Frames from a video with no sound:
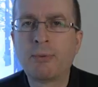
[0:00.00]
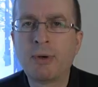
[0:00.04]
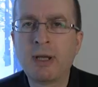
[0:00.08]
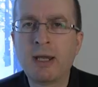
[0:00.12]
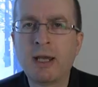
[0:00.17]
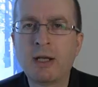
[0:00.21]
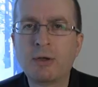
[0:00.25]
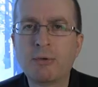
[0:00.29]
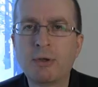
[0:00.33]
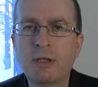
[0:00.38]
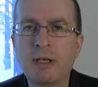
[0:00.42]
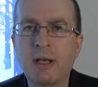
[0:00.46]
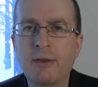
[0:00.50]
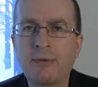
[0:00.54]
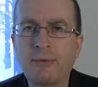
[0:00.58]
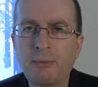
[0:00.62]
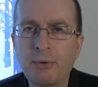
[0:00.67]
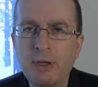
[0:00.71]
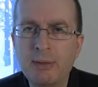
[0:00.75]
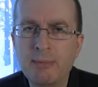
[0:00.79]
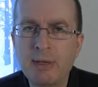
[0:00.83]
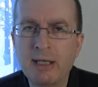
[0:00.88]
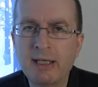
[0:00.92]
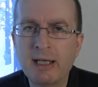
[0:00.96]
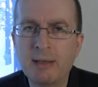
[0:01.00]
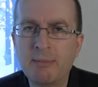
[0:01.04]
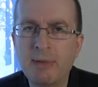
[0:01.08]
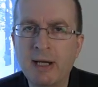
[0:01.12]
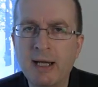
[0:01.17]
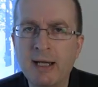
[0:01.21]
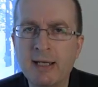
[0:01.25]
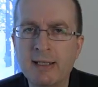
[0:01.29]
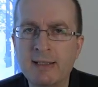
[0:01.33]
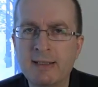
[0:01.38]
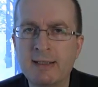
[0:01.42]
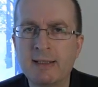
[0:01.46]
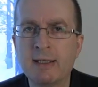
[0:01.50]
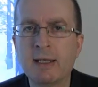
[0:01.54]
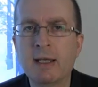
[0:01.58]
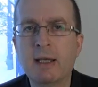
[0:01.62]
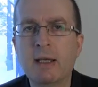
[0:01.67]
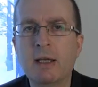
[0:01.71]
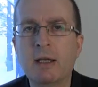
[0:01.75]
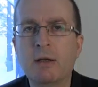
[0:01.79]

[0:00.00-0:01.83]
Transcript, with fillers: 303 megabytes,